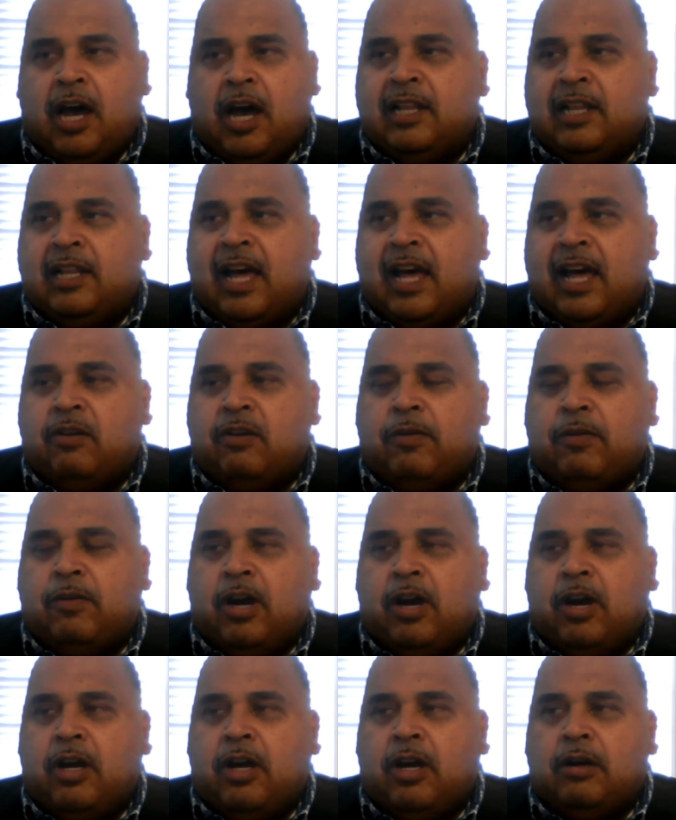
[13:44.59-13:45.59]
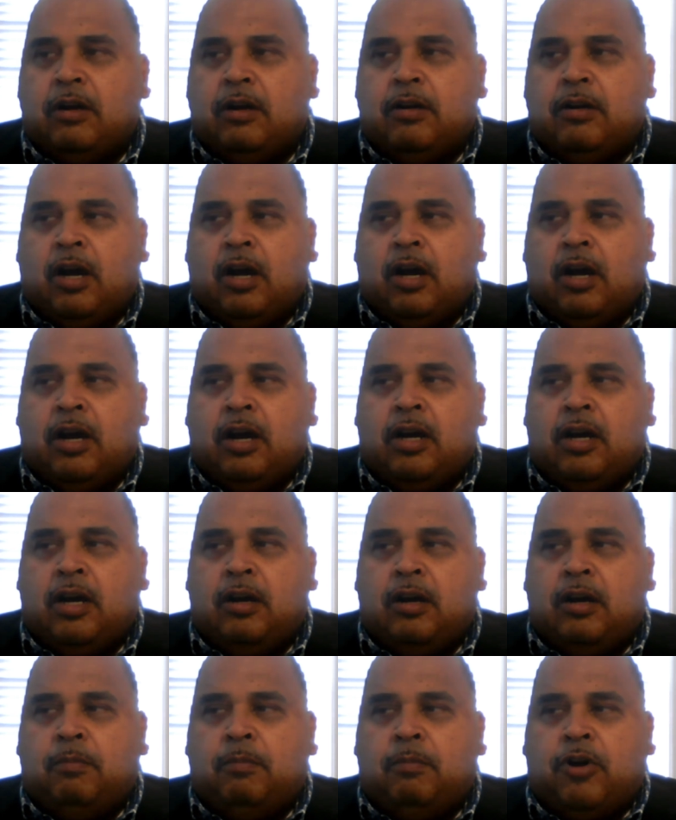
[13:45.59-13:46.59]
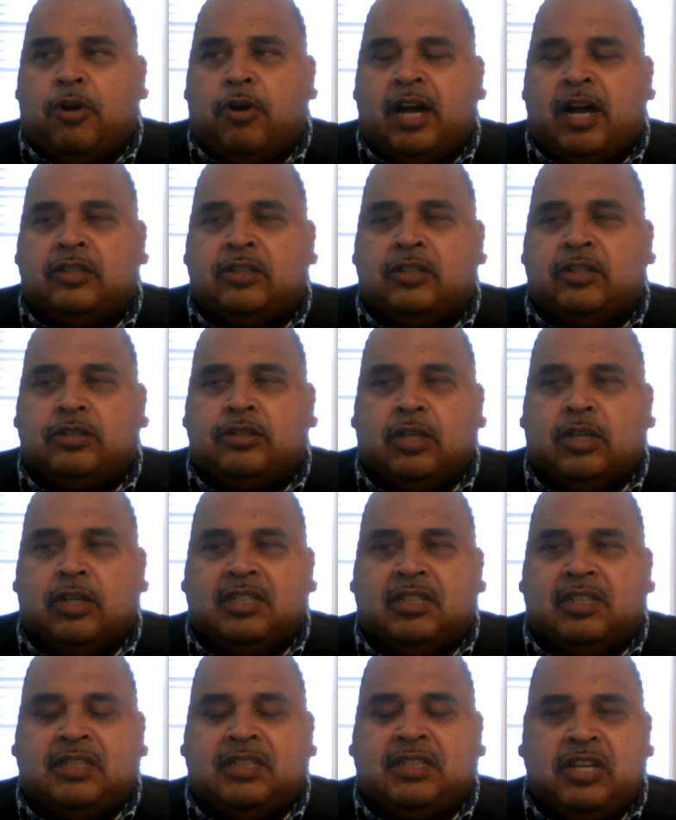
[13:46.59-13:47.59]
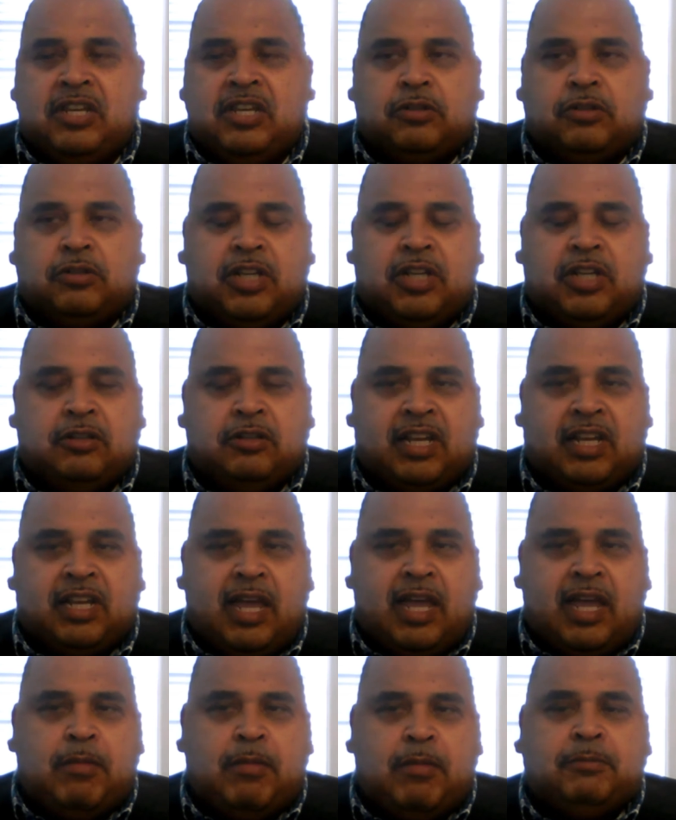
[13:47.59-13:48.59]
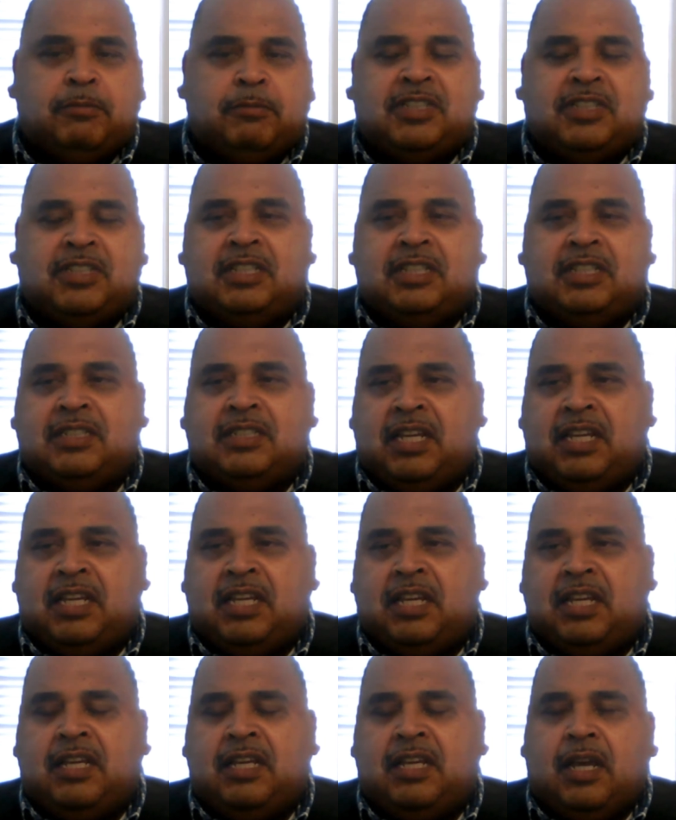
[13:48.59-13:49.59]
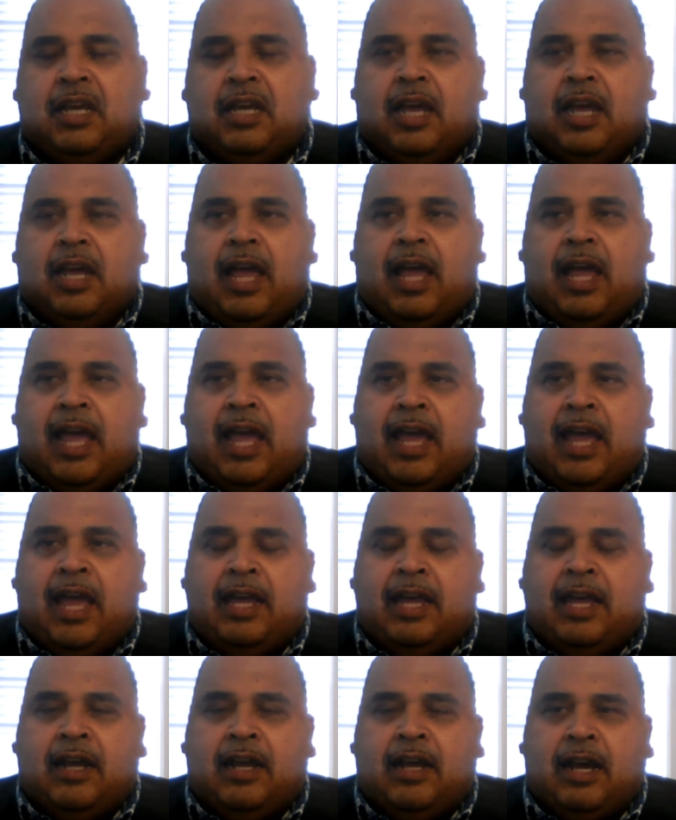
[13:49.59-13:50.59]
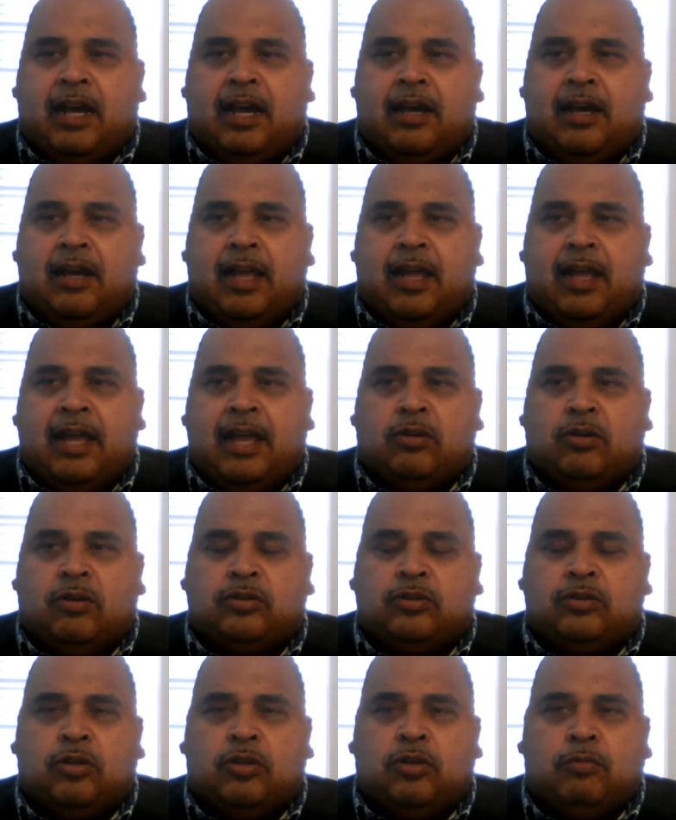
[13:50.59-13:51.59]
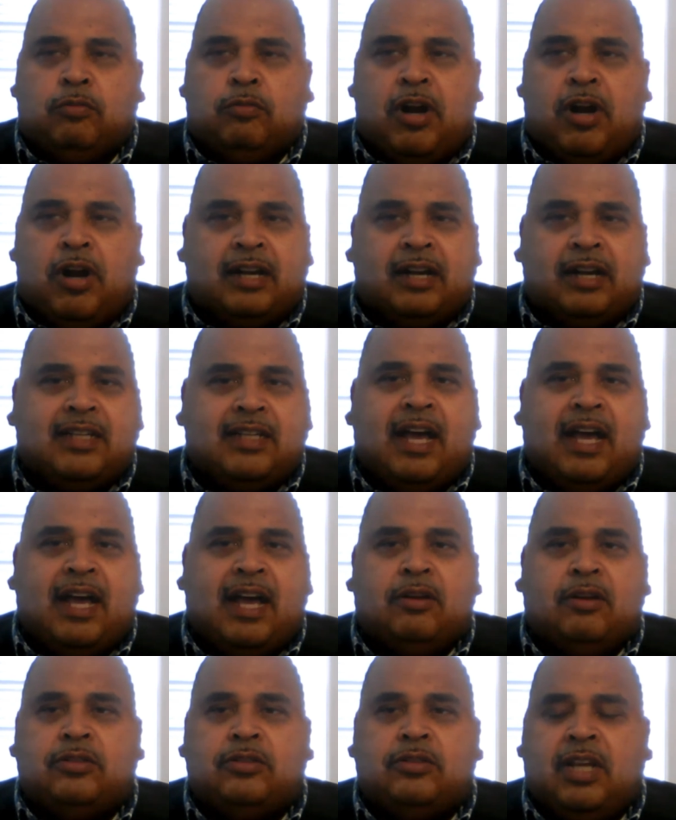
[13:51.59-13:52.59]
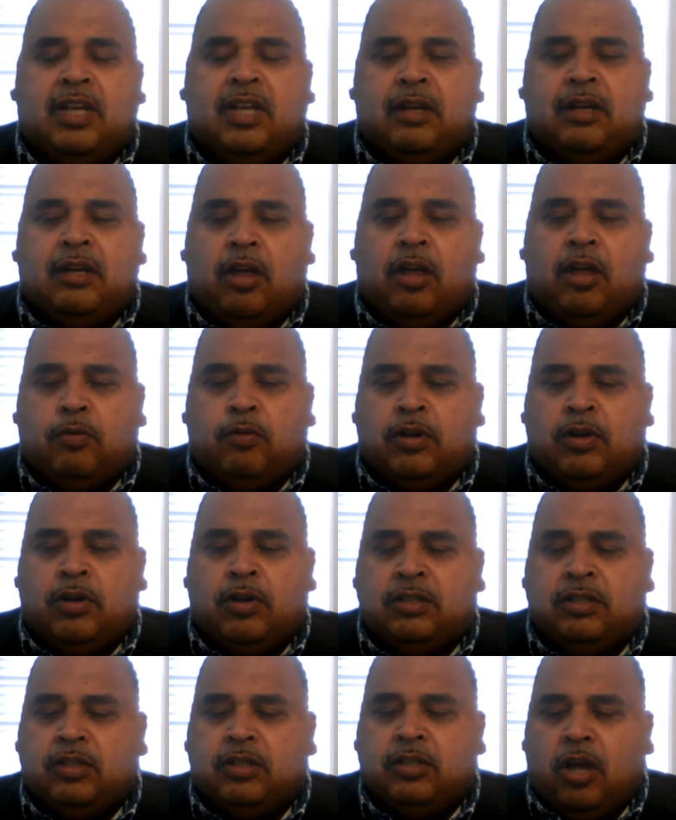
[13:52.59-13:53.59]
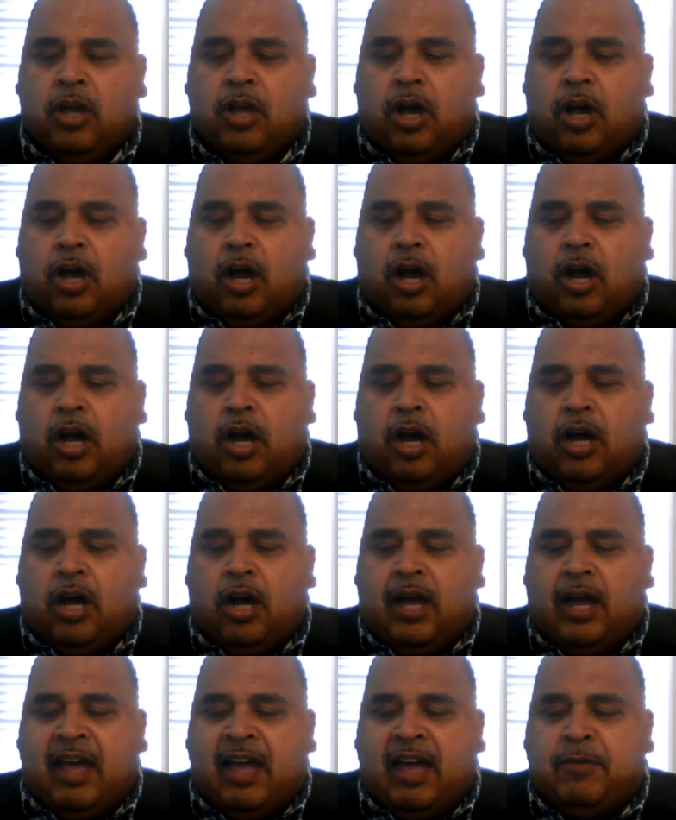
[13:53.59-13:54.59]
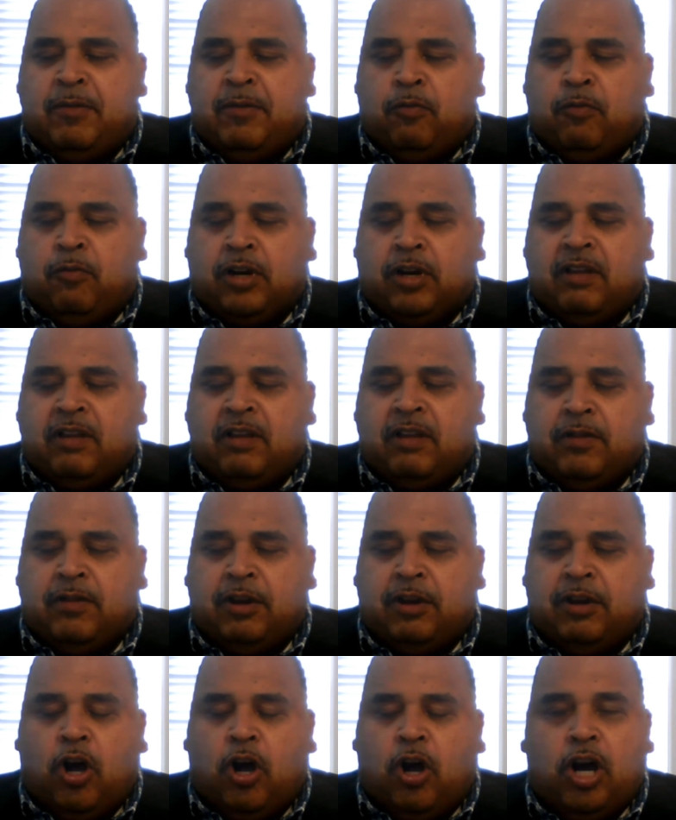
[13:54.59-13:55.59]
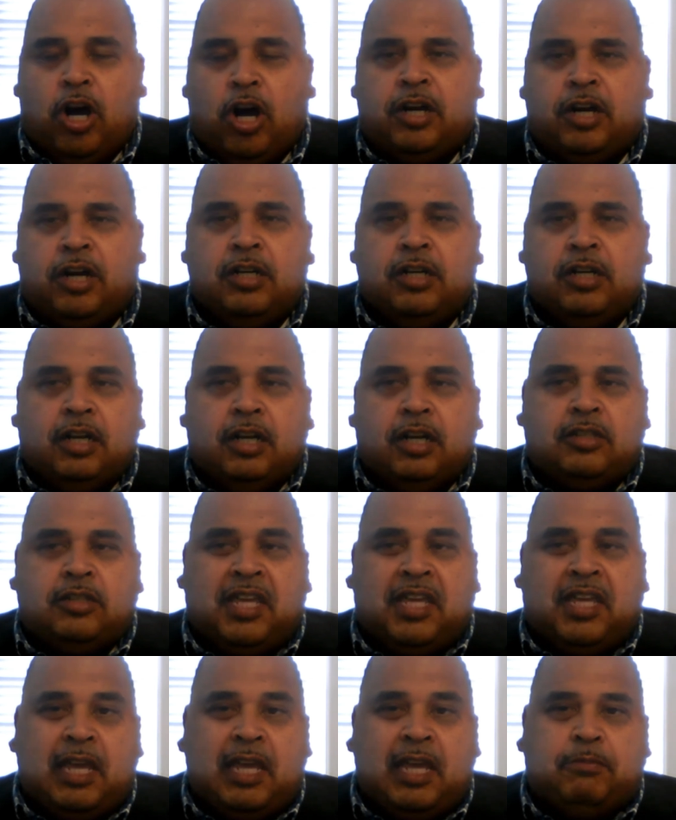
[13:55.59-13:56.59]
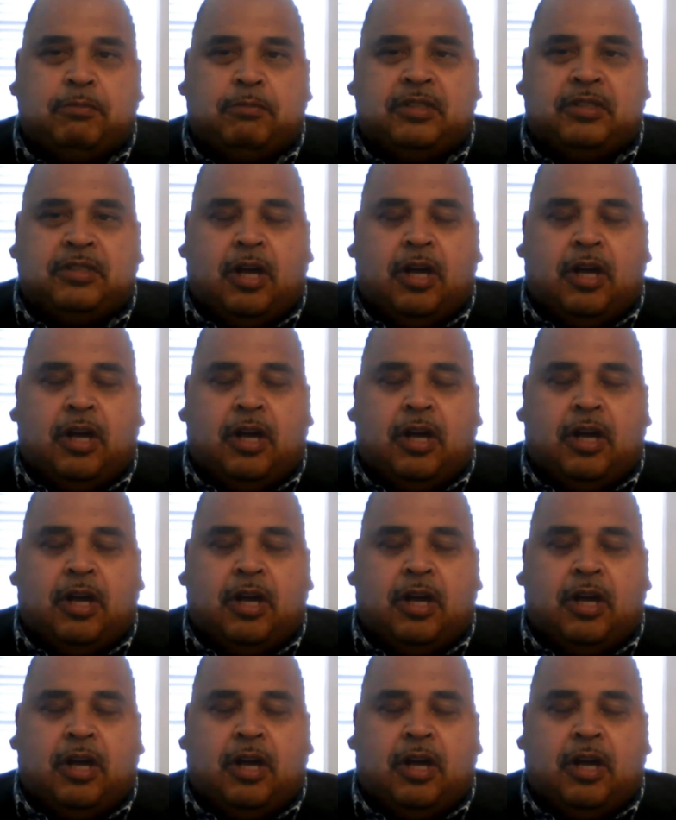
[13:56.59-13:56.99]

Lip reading: A lot of our Bronx senior centers like MMCC and also Bronx House and other ones have been working very hard to keep